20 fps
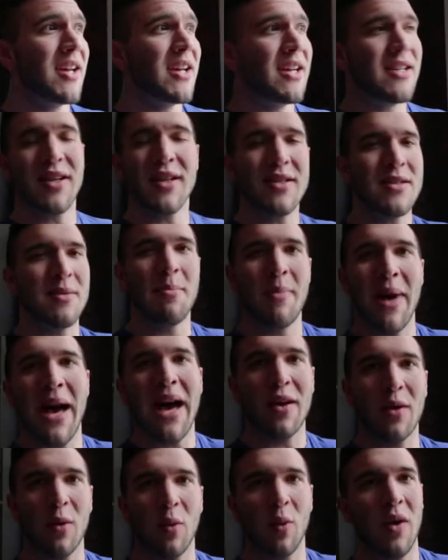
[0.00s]
It doesn't
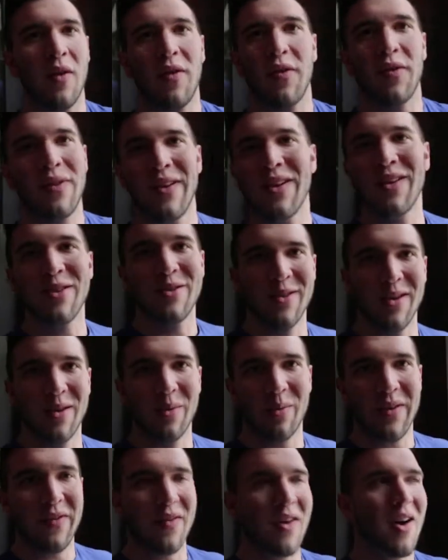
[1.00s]
matter what field you're
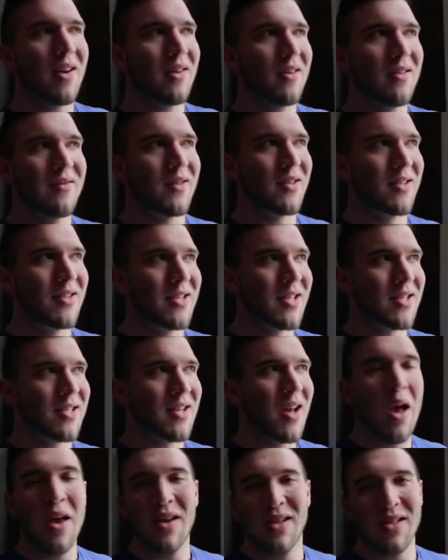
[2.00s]
in, we've gone over
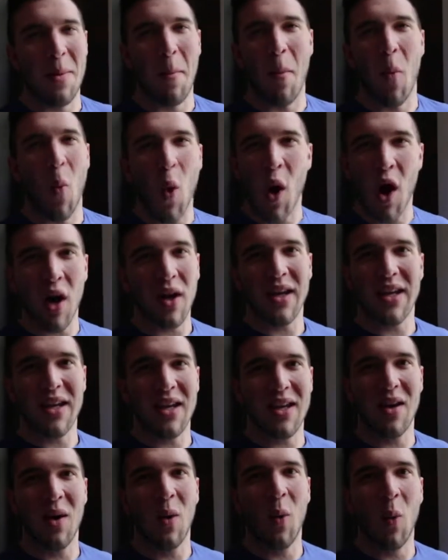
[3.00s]
just some
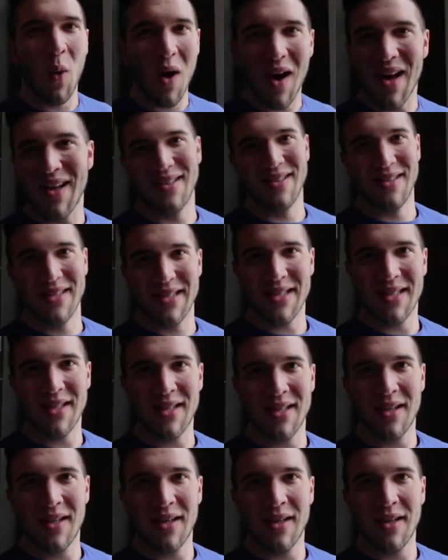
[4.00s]
wonky ones.
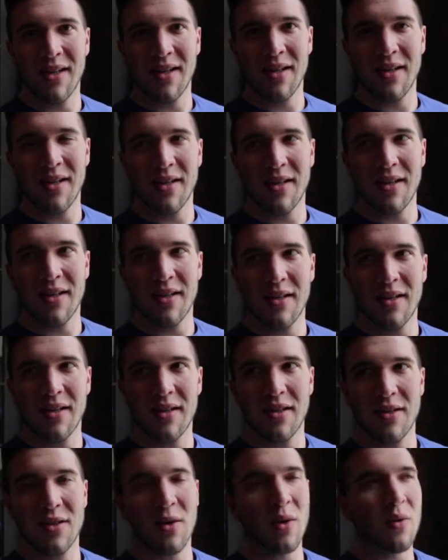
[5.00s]

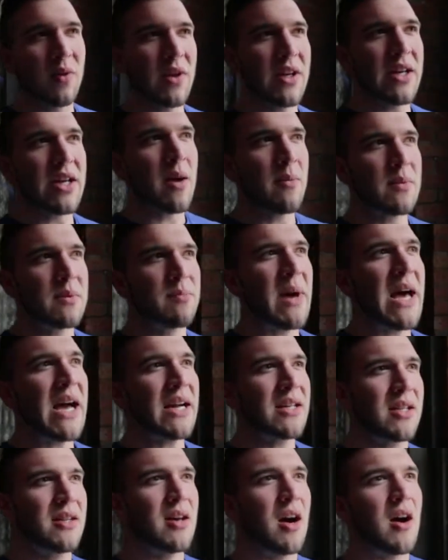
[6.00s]
So it really comes
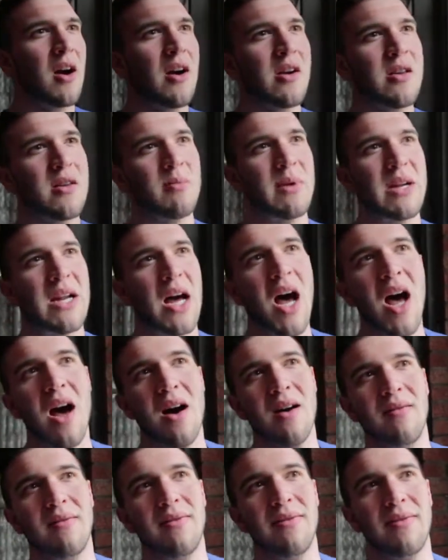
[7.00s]
back to the argument
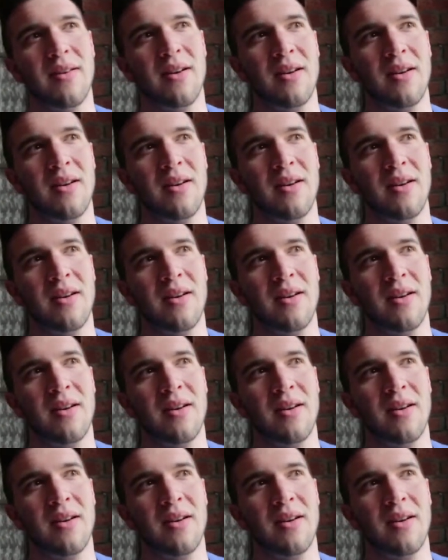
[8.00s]
of